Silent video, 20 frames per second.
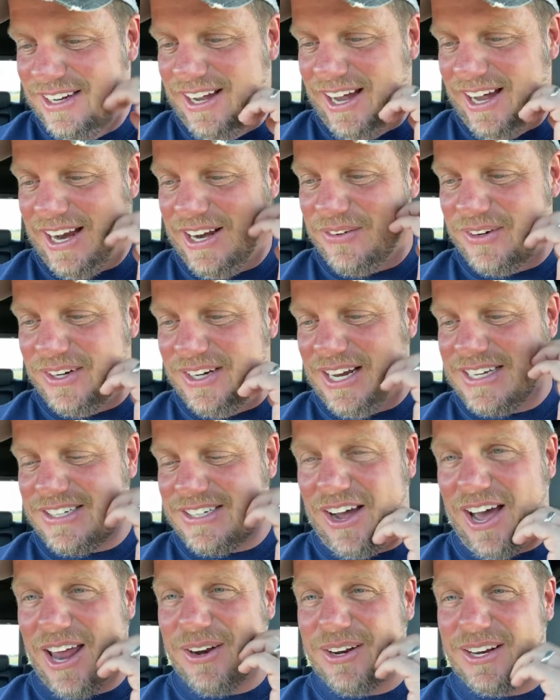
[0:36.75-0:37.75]
I didn't realize
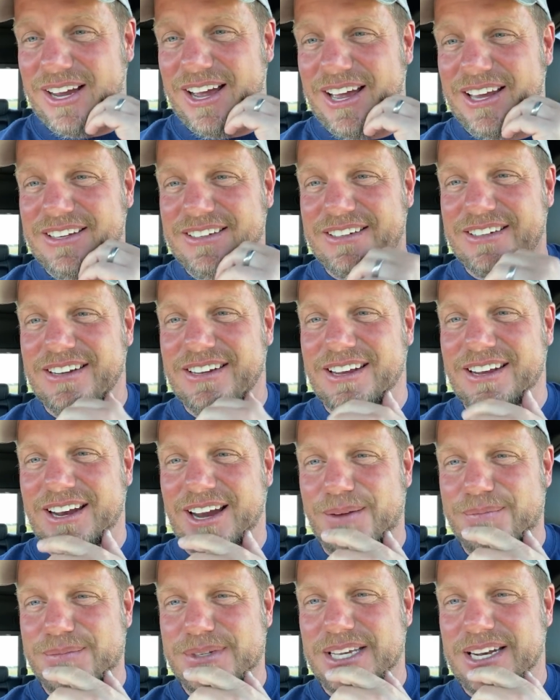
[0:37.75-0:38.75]
how hot it got, and, and
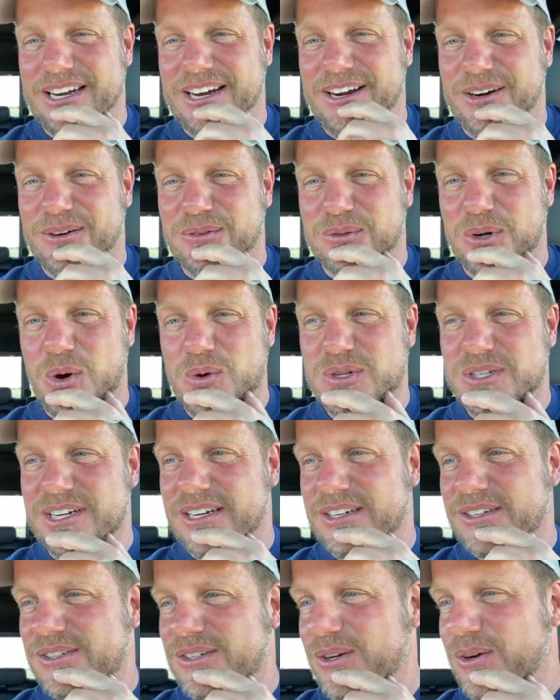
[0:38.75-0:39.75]
I'm sitting here
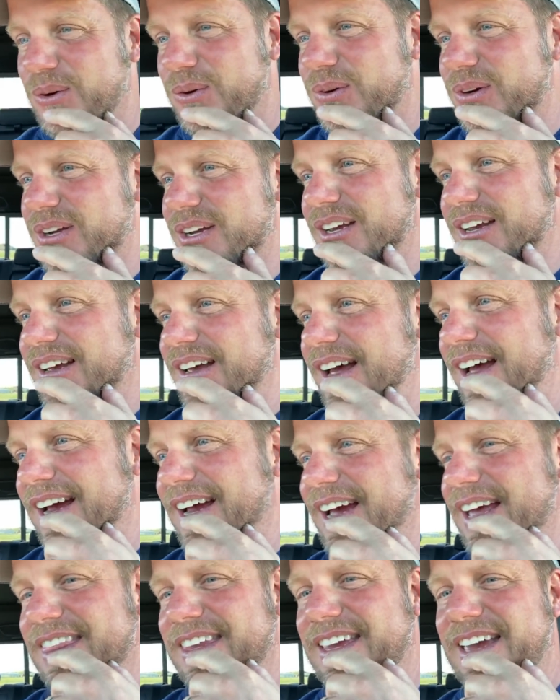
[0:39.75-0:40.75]
roasting, so I
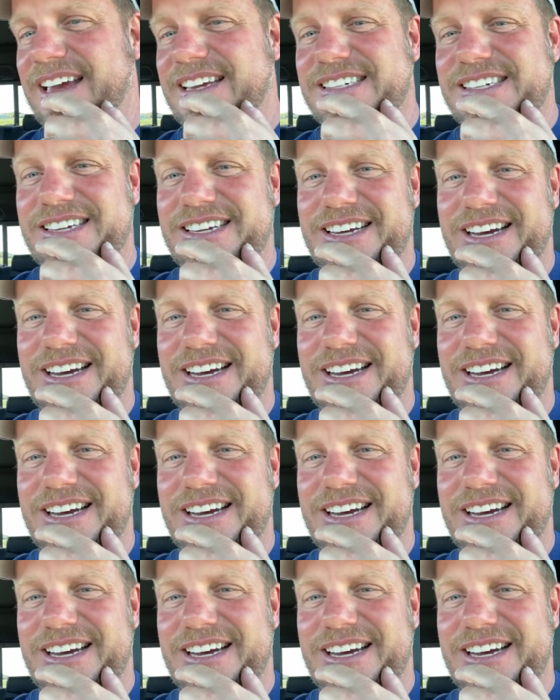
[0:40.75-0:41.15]
got the A C